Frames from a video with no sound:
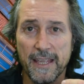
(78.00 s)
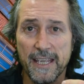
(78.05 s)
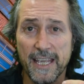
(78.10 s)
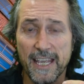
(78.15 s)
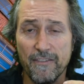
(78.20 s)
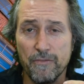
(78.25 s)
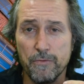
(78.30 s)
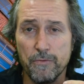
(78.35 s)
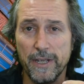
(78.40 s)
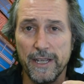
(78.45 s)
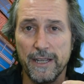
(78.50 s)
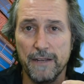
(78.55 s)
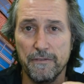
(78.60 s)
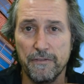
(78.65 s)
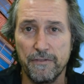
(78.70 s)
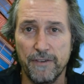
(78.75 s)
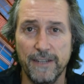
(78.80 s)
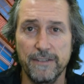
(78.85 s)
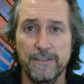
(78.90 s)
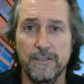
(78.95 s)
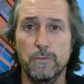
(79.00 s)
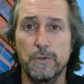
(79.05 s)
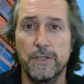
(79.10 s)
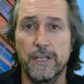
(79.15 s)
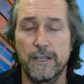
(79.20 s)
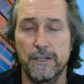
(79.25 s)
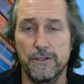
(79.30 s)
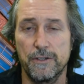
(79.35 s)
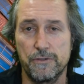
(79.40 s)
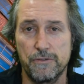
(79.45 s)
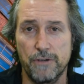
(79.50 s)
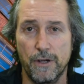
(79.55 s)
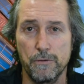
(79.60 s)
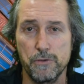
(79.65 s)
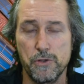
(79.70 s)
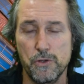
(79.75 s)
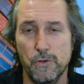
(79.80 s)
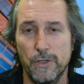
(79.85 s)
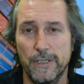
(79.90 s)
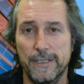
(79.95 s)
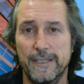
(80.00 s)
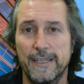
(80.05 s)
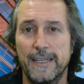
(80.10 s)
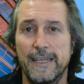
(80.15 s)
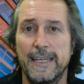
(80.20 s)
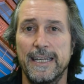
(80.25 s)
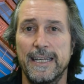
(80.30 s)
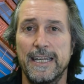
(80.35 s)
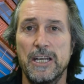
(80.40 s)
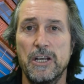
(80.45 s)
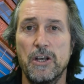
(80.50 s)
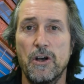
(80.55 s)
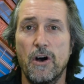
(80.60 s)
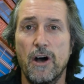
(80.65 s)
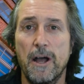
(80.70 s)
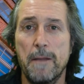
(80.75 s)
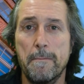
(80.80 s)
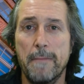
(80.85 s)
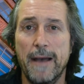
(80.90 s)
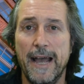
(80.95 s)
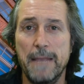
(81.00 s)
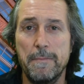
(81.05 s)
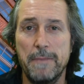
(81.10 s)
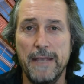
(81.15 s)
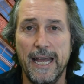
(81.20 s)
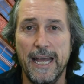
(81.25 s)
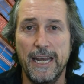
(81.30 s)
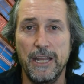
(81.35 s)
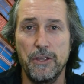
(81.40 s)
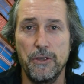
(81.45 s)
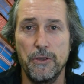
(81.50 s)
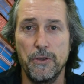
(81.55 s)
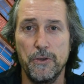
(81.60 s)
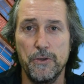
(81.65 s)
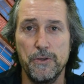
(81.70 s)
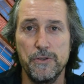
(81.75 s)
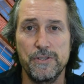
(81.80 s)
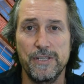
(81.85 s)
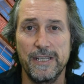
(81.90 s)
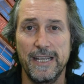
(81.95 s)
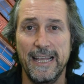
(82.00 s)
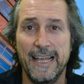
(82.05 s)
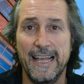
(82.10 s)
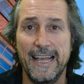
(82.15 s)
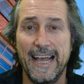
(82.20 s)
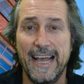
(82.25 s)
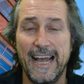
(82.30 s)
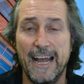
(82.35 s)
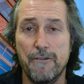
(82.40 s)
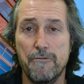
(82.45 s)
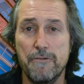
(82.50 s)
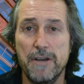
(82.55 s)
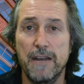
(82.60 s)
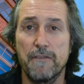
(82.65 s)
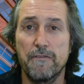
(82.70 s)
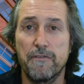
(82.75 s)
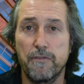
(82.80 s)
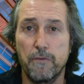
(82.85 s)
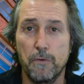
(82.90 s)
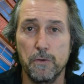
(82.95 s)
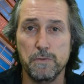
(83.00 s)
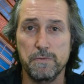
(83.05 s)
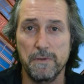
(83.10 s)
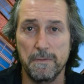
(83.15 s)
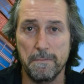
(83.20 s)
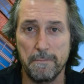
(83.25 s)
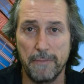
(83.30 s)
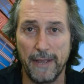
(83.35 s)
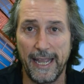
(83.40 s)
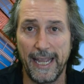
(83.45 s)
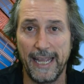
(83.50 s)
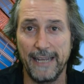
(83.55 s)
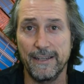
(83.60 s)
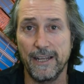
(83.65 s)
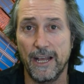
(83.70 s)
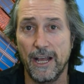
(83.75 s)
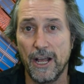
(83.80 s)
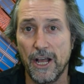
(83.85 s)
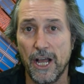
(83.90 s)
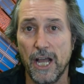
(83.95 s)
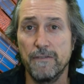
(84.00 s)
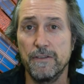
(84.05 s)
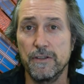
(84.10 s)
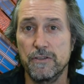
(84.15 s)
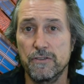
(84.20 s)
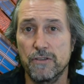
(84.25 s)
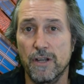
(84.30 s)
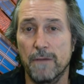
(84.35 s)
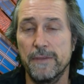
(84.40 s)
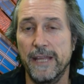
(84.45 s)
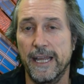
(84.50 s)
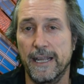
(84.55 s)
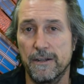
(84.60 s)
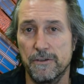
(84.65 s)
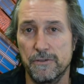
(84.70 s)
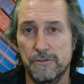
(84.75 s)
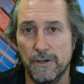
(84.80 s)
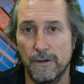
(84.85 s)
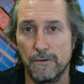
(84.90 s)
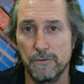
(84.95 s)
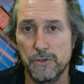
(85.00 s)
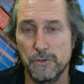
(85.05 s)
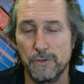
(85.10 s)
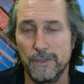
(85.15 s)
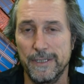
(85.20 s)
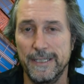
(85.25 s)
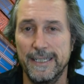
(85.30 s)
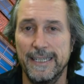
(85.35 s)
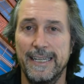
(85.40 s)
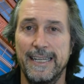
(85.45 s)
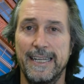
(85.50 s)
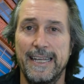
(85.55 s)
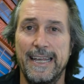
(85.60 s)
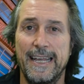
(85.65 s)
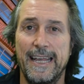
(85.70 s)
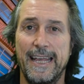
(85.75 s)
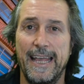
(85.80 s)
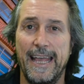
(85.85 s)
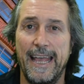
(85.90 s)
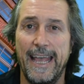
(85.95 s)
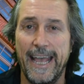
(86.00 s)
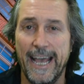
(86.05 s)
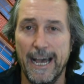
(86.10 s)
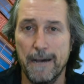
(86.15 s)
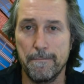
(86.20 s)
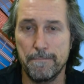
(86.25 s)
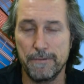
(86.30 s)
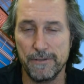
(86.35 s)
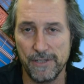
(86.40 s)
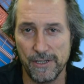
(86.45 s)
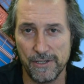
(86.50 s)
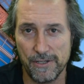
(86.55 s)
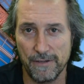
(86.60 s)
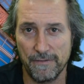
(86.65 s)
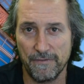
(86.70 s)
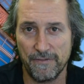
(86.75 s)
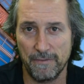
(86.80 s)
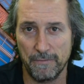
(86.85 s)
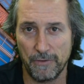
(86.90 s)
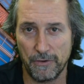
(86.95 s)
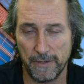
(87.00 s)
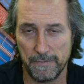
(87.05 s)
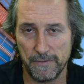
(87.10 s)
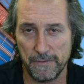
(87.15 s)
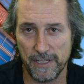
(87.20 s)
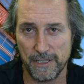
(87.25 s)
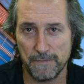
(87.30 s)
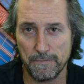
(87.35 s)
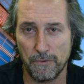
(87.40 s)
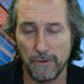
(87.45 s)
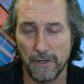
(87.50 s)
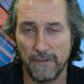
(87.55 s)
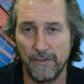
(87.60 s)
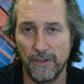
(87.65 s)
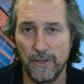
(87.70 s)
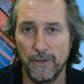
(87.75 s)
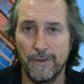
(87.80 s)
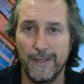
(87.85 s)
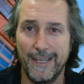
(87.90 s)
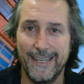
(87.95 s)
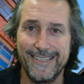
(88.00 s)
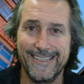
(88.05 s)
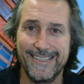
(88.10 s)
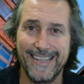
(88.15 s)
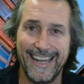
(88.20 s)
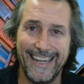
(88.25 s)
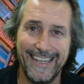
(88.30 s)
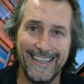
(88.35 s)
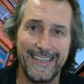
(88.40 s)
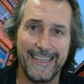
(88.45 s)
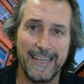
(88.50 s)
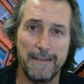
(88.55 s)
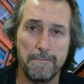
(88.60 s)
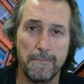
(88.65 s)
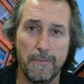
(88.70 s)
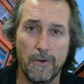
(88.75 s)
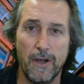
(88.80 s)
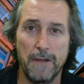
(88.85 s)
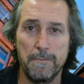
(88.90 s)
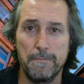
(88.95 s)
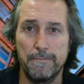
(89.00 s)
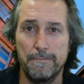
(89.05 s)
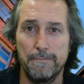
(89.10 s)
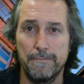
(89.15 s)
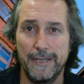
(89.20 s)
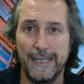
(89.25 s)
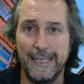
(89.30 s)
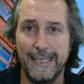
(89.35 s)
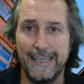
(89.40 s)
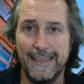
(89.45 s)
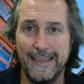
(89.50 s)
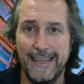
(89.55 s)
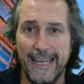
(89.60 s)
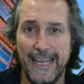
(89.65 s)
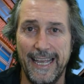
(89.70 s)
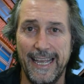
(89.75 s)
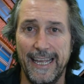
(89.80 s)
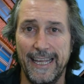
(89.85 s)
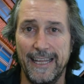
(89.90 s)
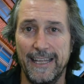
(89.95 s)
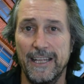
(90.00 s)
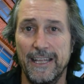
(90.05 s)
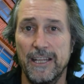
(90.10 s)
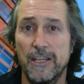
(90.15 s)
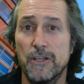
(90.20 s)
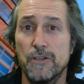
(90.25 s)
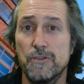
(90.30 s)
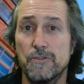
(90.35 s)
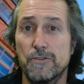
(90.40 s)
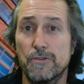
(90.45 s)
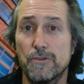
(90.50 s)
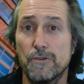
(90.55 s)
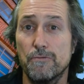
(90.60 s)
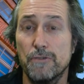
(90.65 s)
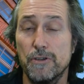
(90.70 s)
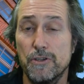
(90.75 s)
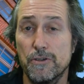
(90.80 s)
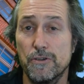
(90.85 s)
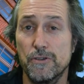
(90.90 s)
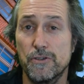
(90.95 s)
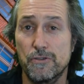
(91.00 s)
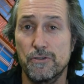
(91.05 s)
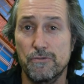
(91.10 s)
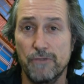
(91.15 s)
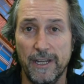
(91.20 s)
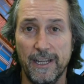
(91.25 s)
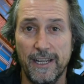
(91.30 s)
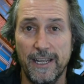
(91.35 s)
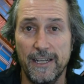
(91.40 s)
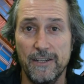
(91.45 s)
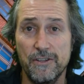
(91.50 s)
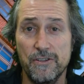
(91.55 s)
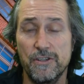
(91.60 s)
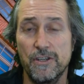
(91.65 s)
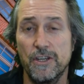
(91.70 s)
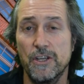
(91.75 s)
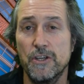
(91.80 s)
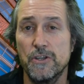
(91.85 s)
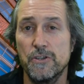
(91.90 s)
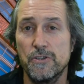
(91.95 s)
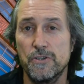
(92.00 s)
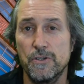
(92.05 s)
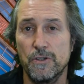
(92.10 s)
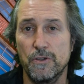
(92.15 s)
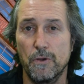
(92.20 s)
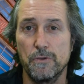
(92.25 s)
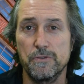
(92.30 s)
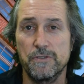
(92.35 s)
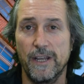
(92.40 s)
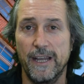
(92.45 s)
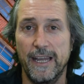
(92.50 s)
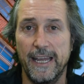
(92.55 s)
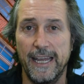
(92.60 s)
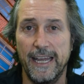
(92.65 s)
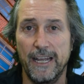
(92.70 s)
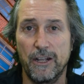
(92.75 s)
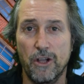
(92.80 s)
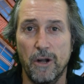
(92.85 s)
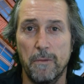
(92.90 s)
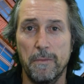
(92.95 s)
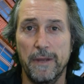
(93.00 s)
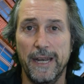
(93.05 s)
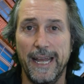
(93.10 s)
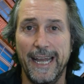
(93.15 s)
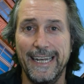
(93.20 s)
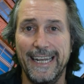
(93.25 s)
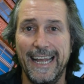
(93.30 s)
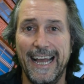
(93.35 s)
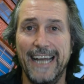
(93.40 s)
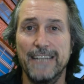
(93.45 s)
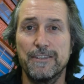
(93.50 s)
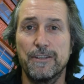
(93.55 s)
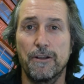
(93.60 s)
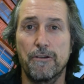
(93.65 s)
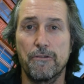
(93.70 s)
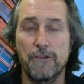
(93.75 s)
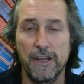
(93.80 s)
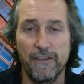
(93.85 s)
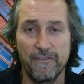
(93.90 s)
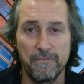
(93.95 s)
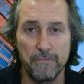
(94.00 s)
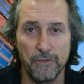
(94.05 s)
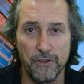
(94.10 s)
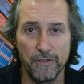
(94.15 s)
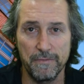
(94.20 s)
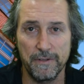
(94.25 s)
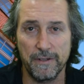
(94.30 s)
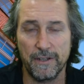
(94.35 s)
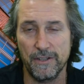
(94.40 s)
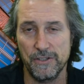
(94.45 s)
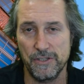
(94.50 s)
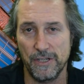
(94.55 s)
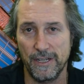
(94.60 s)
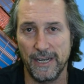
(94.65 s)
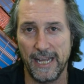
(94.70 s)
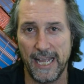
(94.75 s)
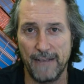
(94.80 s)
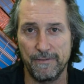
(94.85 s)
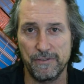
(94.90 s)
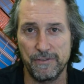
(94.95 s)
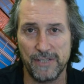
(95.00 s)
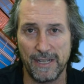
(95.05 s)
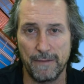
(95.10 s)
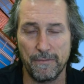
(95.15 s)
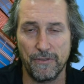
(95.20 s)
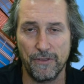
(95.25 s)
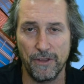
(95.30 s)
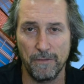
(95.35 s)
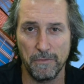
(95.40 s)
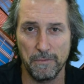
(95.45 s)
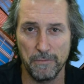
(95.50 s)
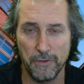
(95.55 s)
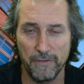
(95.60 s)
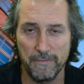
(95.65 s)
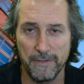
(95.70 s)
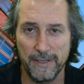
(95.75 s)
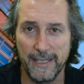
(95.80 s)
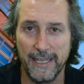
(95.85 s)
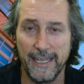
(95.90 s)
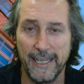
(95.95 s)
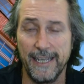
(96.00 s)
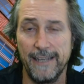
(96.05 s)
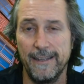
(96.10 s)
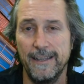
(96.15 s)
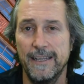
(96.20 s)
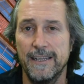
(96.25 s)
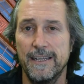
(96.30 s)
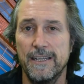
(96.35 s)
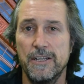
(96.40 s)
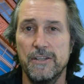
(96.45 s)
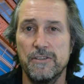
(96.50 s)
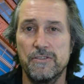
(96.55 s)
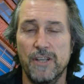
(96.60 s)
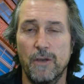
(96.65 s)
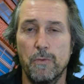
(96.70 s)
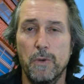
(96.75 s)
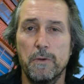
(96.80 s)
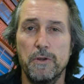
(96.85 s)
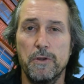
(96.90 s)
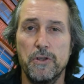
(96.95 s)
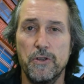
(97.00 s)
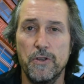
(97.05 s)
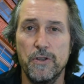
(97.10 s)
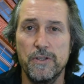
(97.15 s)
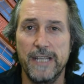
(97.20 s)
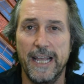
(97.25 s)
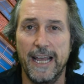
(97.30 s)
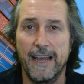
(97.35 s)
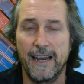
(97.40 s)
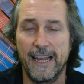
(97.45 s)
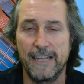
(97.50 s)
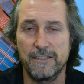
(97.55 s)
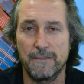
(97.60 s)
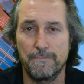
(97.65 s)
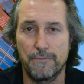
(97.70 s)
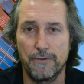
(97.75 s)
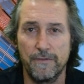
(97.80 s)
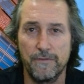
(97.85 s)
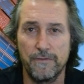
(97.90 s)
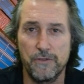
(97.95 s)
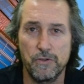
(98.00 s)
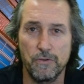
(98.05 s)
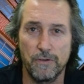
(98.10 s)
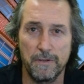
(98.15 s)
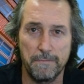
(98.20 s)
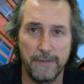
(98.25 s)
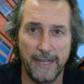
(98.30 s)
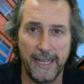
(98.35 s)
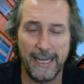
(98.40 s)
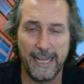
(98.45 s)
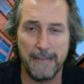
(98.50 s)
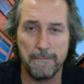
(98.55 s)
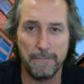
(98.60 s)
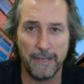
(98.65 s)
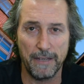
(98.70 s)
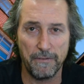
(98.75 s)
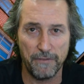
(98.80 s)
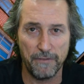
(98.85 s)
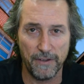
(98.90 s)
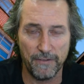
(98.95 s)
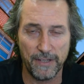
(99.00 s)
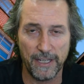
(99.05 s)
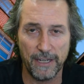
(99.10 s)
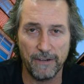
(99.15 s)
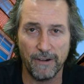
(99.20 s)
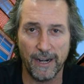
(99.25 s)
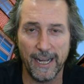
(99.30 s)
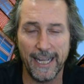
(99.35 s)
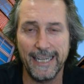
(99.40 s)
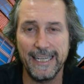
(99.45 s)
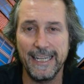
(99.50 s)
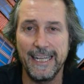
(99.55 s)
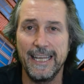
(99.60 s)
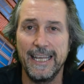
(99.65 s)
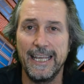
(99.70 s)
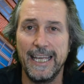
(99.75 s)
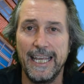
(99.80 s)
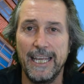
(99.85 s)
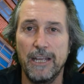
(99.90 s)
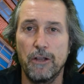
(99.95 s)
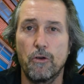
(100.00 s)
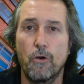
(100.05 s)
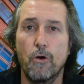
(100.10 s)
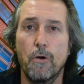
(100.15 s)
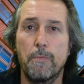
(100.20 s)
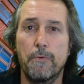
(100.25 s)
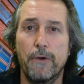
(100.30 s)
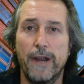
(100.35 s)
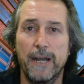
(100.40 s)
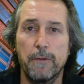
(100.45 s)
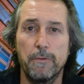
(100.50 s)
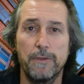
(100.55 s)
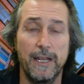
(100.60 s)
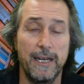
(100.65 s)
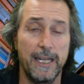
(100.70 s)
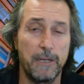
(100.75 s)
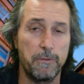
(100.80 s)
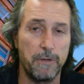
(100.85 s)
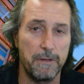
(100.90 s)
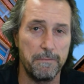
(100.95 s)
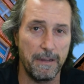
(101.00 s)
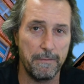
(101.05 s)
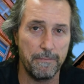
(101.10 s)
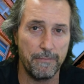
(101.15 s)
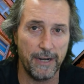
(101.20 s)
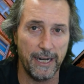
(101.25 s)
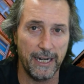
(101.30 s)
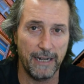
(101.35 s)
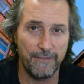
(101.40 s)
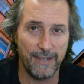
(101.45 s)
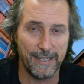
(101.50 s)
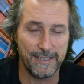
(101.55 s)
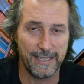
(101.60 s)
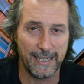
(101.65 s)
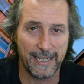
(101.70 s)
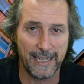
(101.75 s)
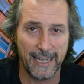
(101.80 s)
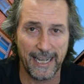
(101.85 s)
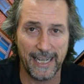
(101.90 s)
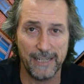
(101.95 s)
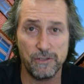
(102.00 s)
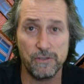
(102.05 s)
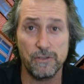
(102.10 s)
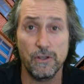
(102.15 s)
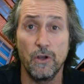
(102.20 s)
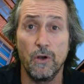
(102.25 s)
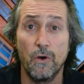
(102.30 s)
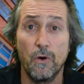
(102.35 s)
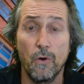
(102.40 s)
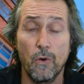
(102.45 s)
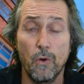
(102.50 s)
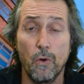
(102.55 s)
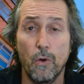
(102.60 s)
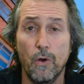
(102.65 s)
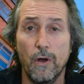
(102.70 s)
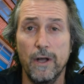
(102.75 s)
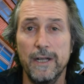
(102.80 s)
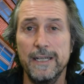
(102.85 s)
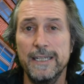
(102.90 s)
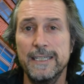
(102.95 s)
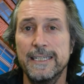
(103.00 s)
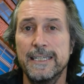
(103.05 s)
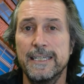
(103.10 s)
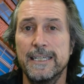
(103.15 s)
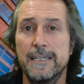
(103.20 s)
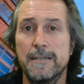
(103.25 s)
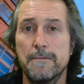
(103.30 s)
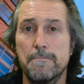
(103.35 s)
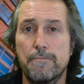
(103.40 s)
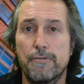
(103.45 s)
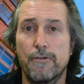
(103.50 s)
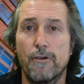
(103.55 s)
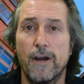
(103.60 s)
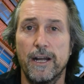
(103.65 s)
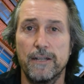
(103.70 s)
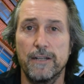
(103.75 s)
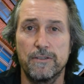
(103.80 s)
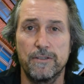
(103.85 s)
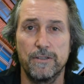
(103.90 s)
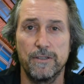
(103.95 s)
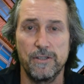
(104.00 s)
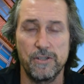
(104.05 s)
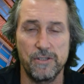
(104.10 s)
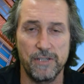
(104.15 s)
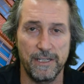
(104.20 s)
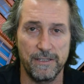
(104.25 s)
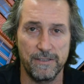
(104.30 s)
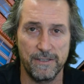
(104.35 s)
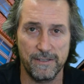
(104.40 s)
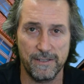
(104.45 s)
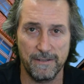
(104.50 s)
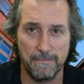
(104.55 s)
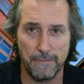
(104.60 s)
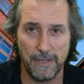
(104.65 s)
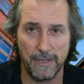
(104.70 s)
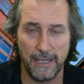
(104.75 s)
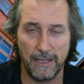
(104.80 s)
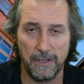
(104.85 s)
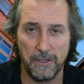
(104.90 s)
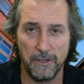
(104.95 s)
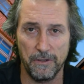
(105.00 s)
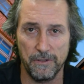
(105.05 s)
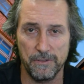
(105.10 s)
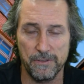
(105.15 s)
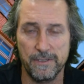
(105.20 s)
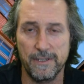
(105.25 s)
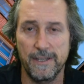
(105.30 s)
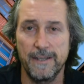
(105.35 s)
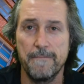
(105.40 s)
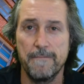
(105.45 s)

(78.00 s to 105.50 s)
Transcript: If we're confronted with a control joint, I may be able to use a reinforcement band over the top of that control joint. Our position from Gripset's point of view is anything that might be there to reduce shrinkage should also accommodate a degree of movement, because you're going to have some thermal movement there. So we would use our Elastoproof joint band, our B fifty grade, incorporated with a liquid membrane if that's the case, or prior to the sheet system being used.